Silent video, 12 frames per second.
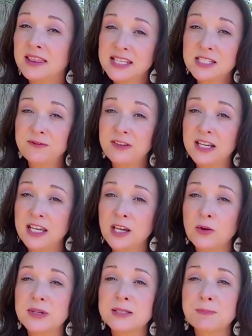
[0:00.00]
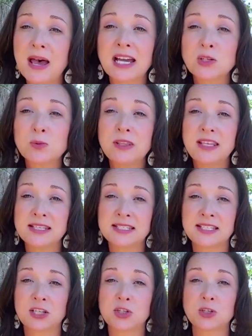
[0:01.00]
This video is packed with the
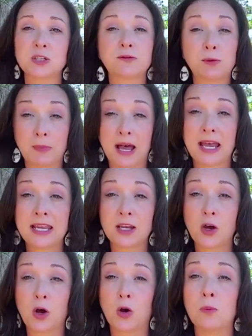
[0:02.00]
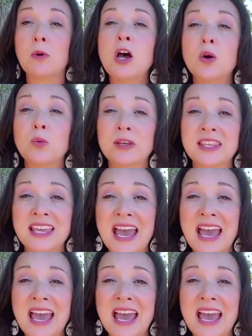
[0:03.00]
essentials for buying a home with